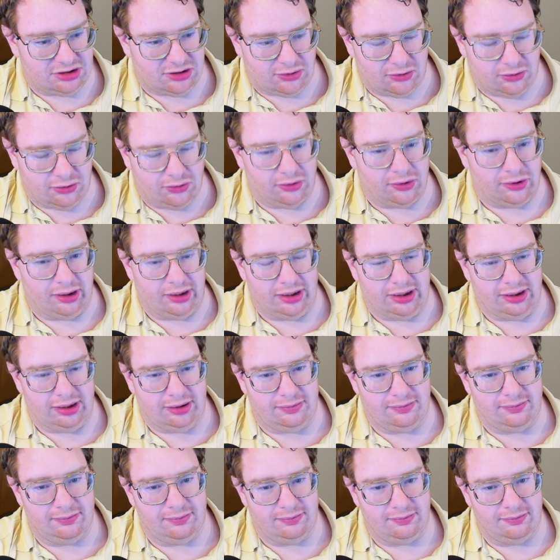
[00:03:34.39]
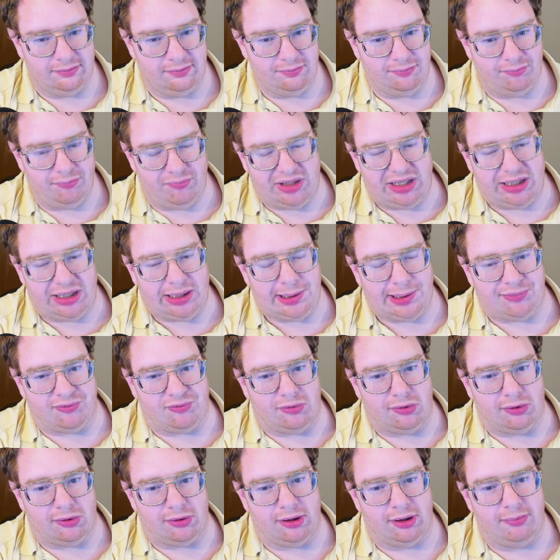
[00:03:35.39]
torn because of
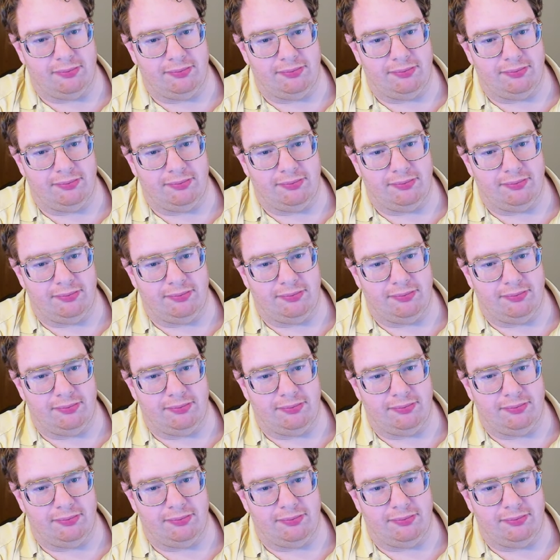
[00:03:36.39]
war.